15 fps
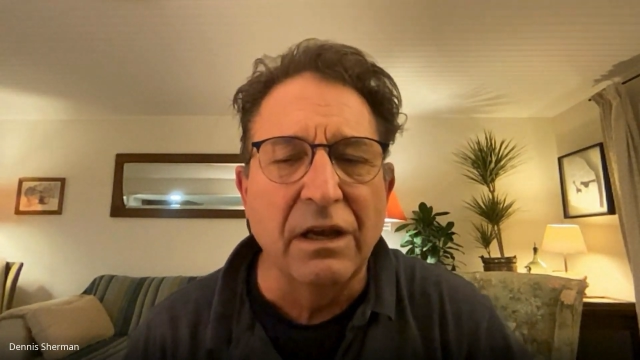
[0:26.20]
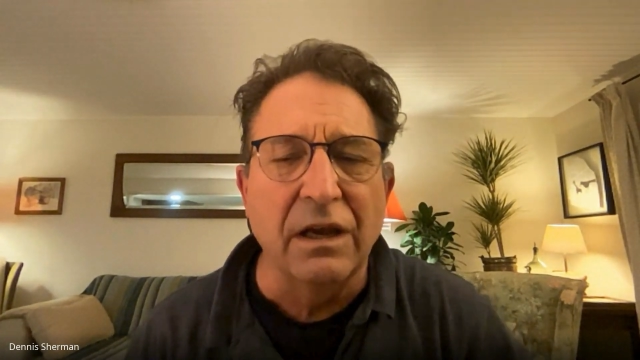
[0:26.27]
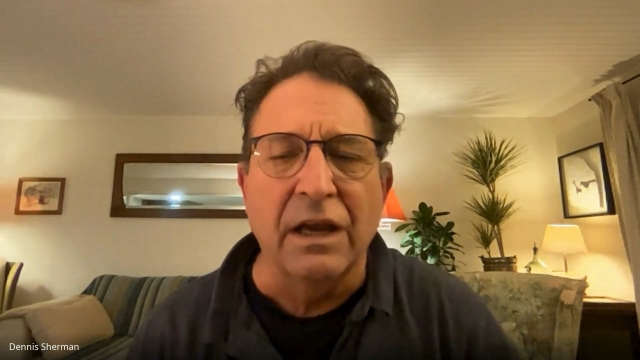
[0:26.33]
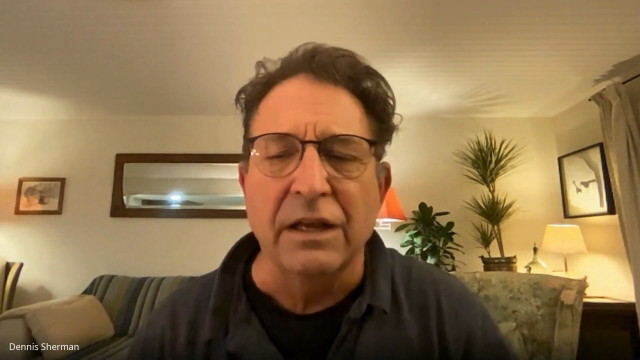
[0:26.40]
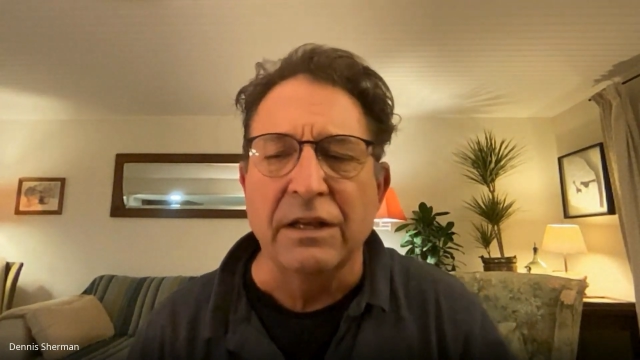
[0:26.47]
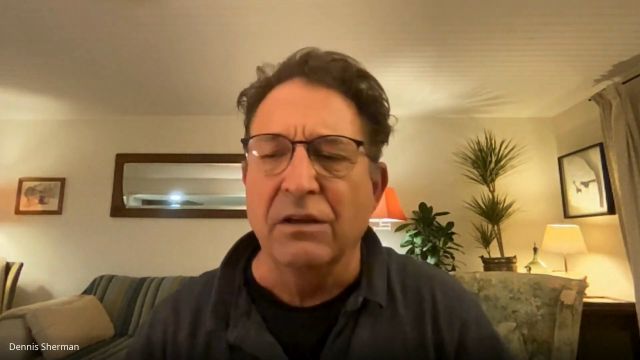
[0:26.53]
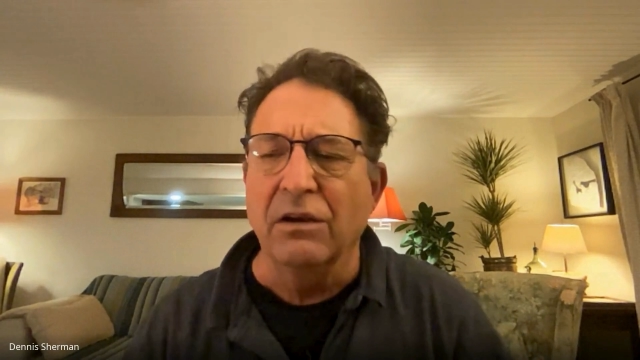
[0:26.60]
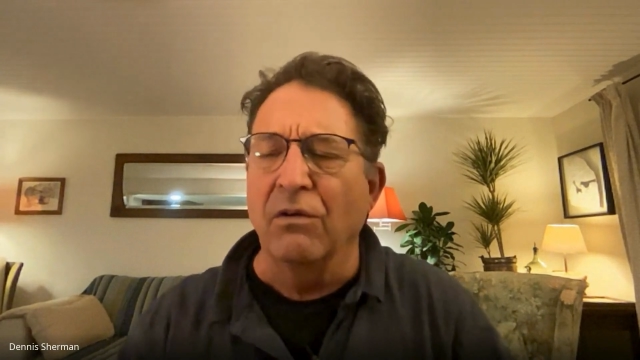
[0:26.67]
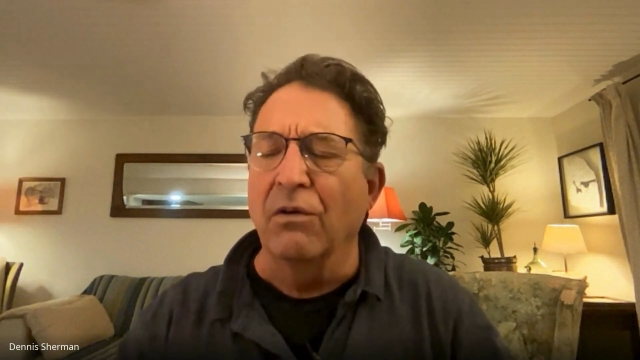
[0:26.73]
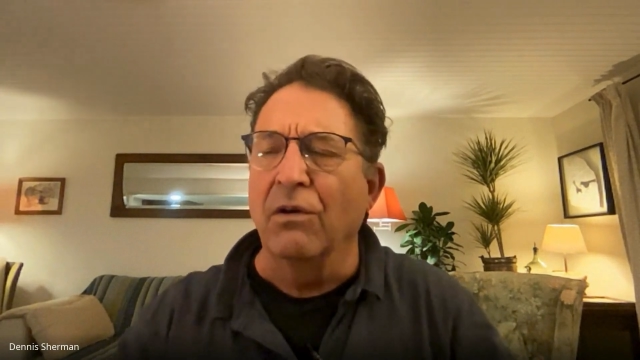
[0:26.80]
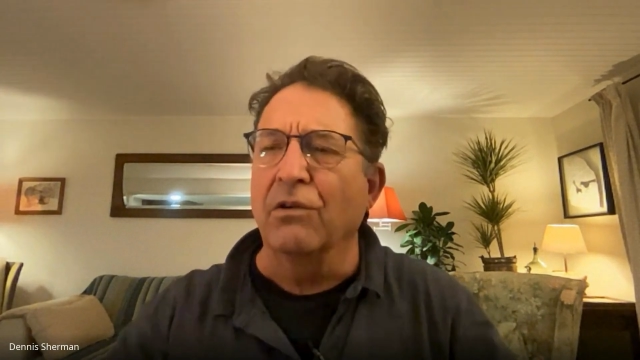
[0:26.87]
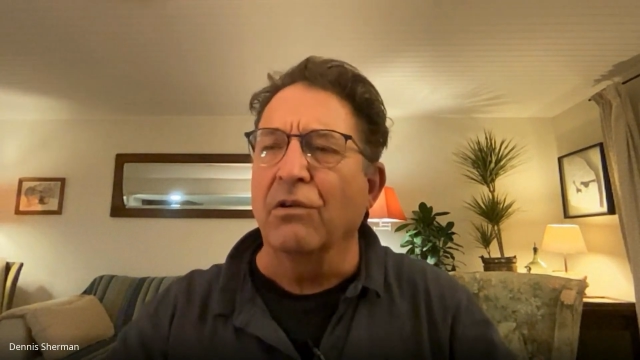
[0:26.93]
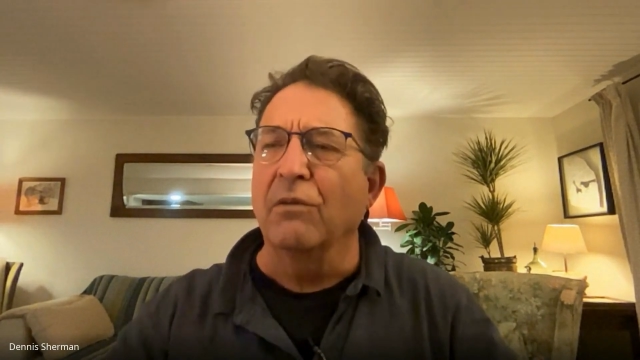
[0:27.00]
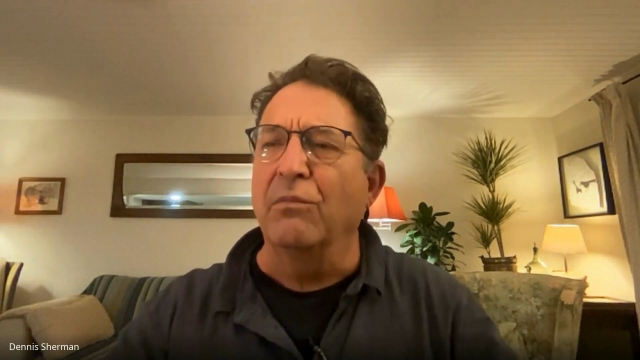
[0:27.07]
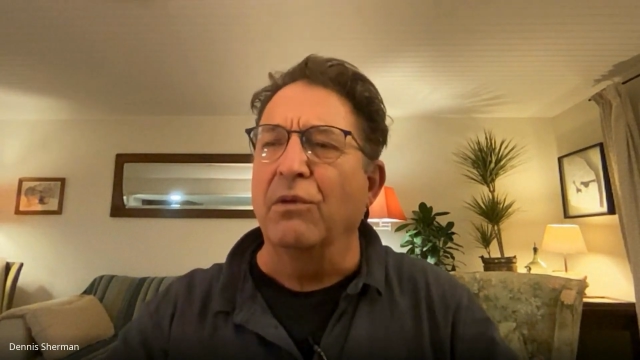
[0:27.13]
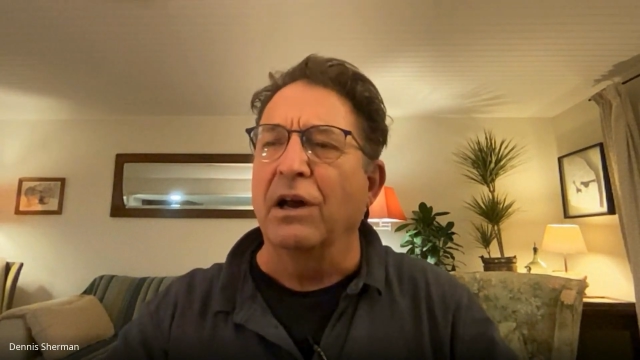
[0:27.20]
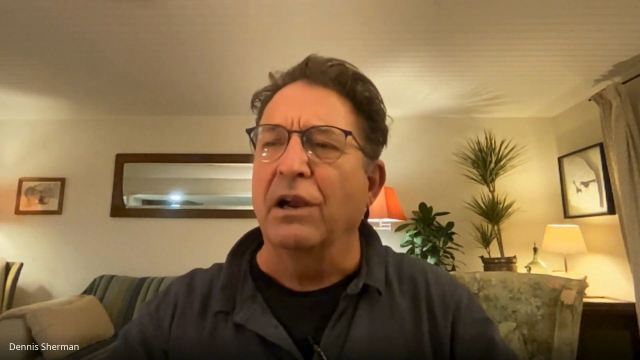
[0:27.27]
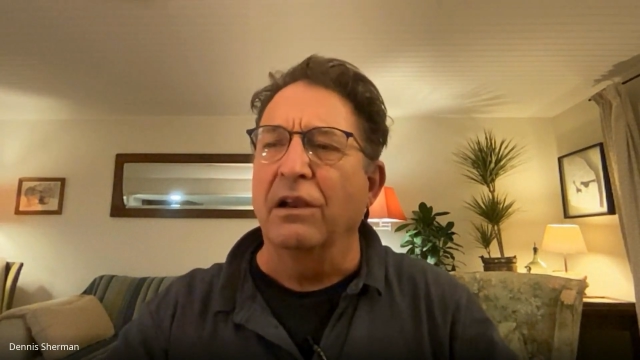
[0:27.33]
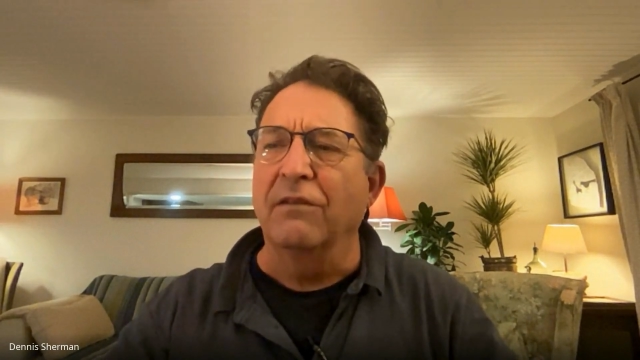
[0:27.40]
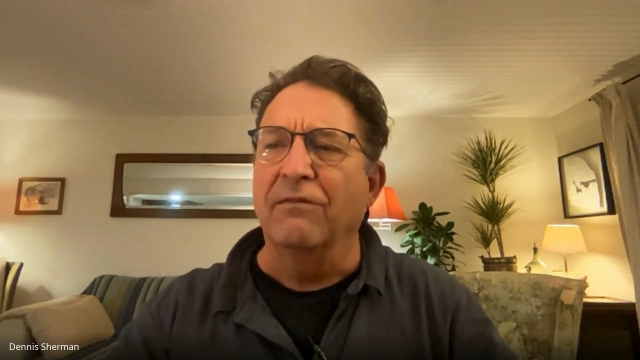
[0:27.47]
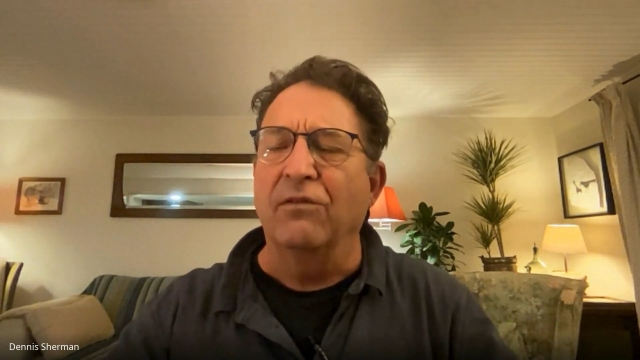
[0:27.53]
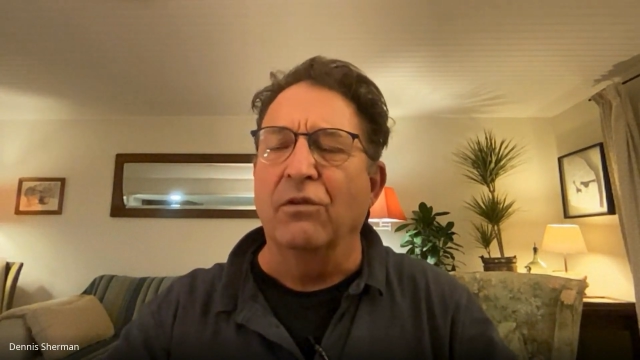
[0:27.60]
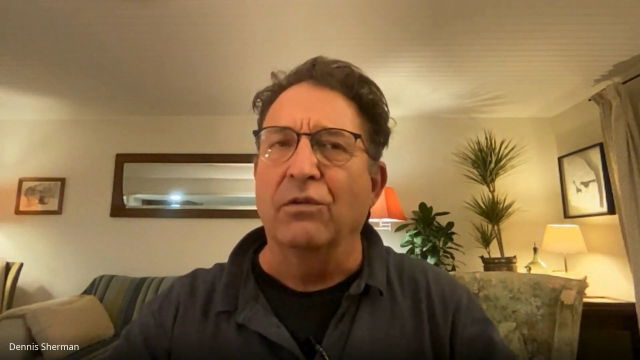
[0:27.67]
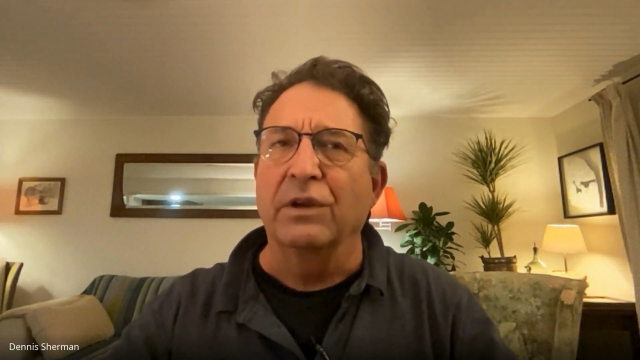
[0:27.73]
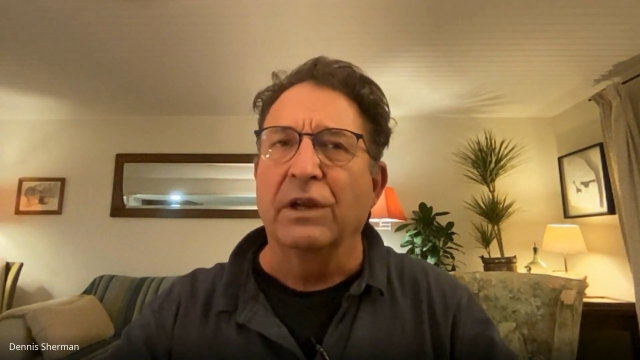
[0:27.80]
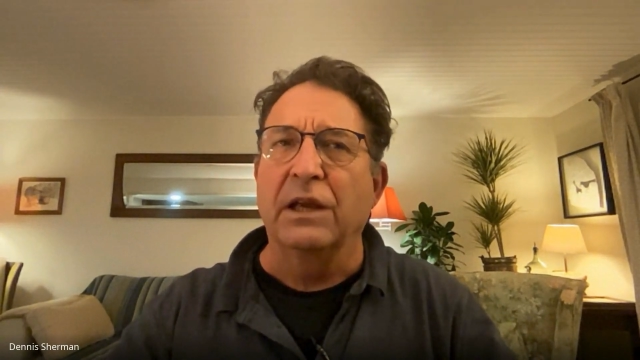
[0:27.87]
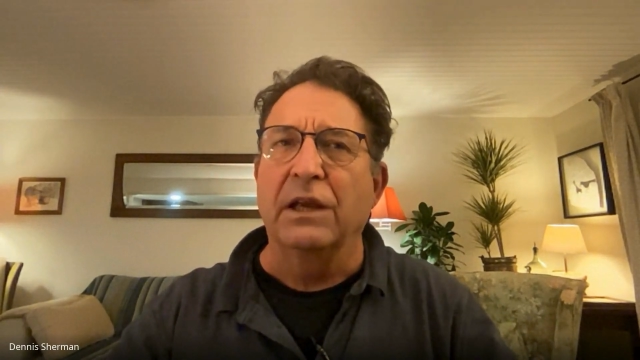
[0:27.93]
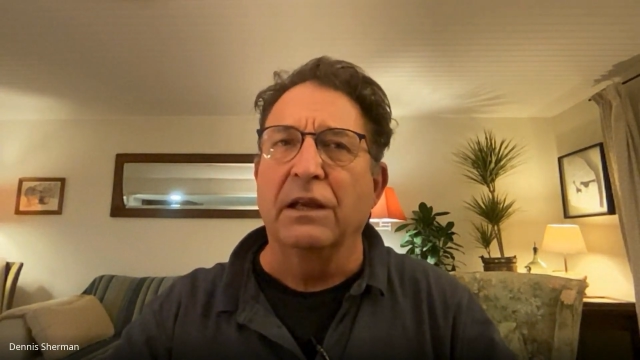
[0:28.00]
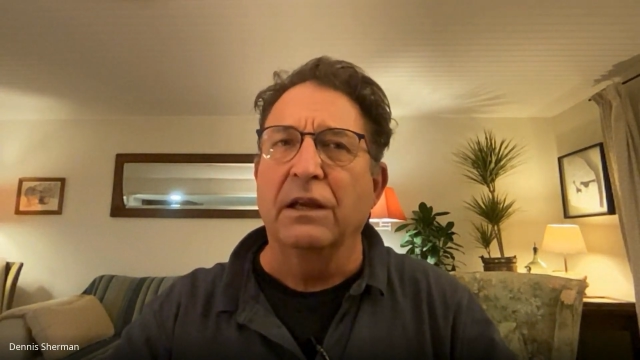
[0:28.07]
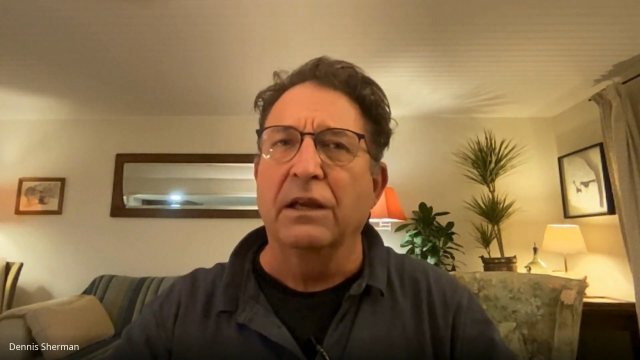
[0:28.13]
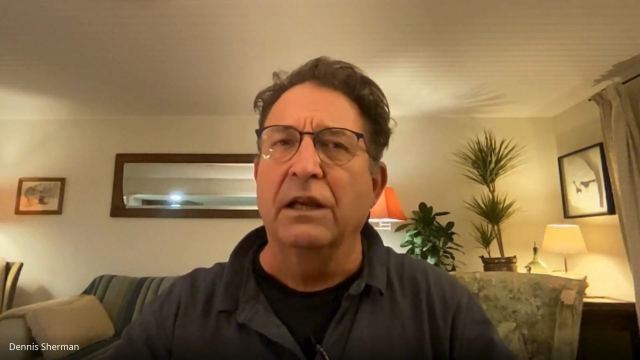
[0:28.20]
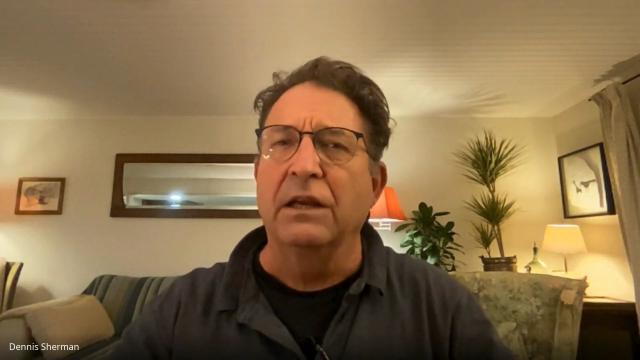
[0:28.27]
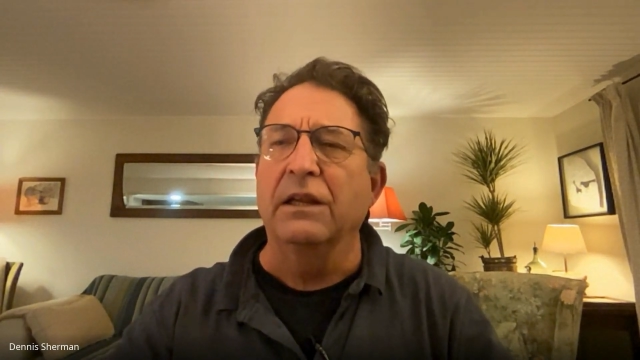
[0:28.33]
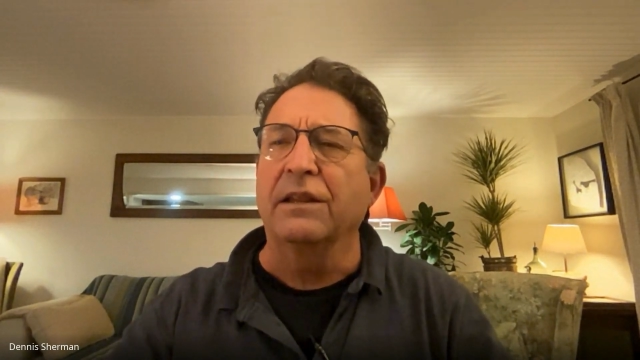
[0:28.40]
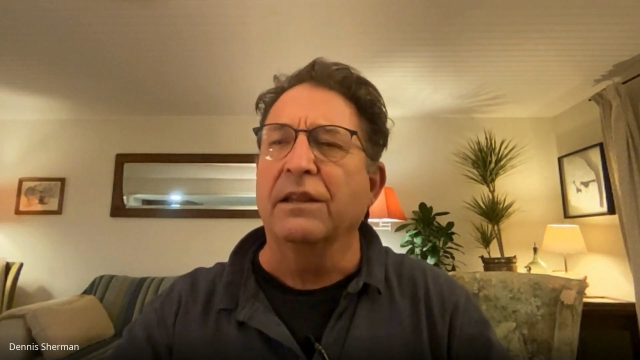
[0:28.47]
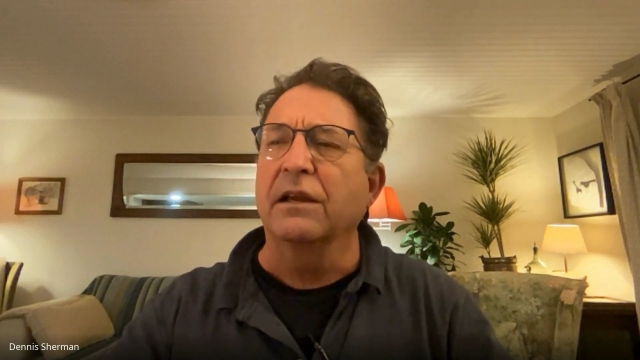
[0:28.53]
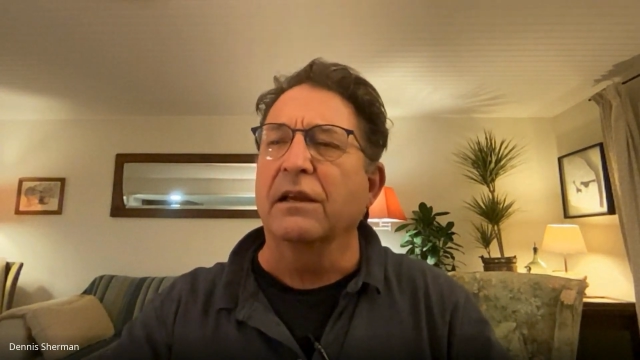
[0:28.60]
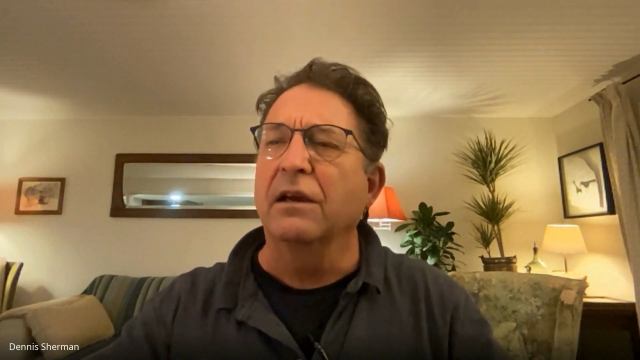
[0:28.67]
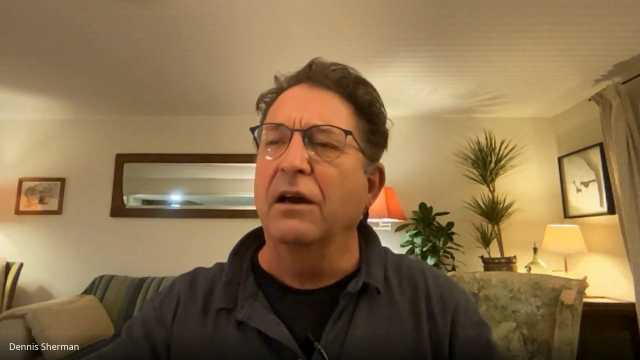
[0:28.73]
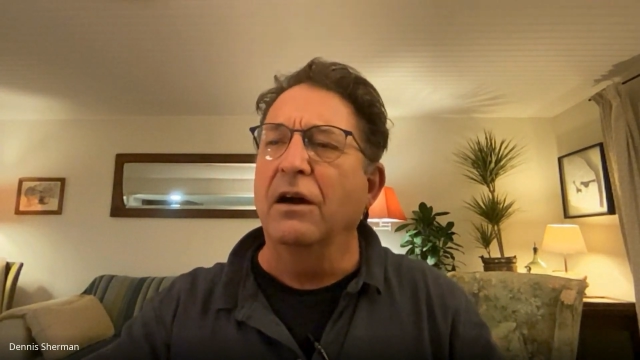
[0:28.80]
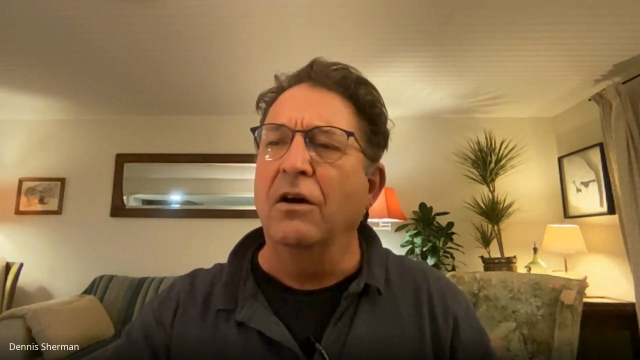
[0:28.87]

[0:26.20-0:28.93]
and you order a bottle of Volnay, and you think,